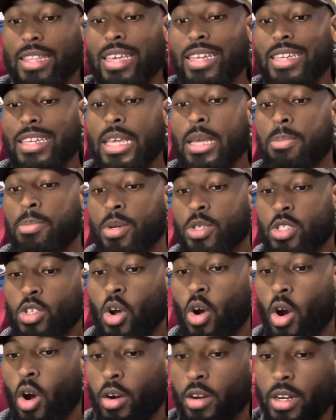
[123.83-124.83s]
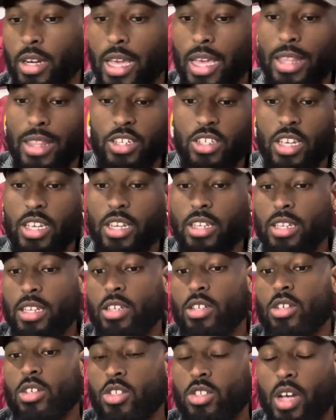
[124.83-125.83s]
they did push it hard today and that Jayden did a
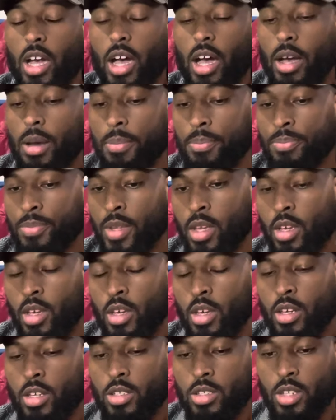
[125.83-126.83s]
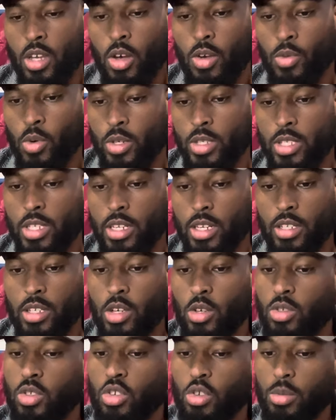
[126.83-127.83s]
good job. So, of course, he didn't
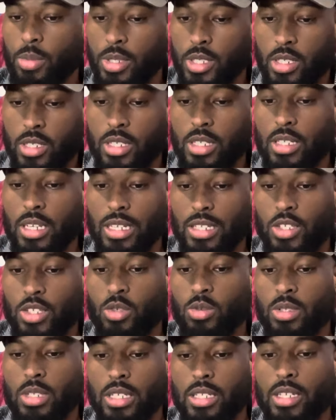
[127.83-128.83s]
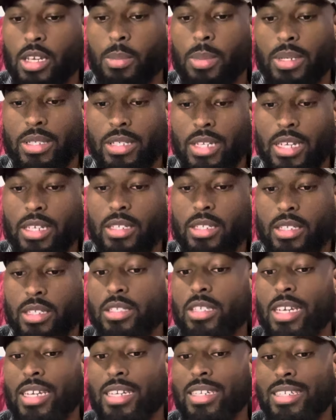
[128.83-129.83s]
go too much into detail, but
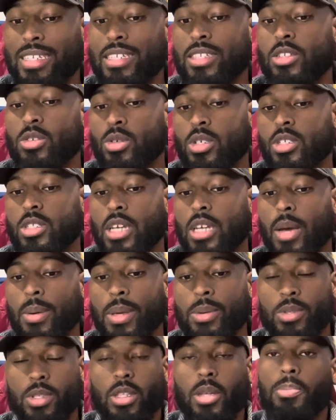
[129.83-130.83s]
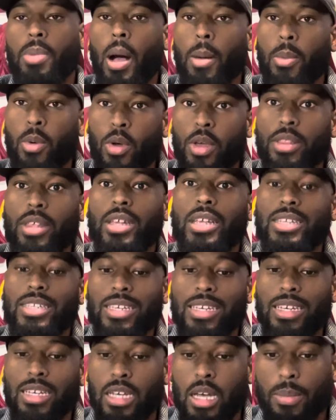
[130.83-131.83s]
Jayden did do a good job. He was in the bubble and then he
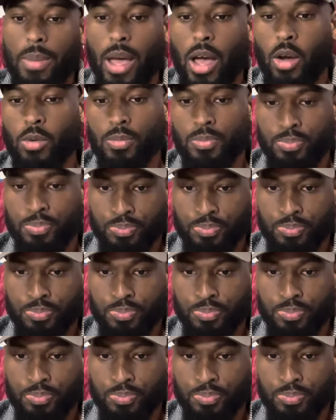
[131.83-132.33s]
did come out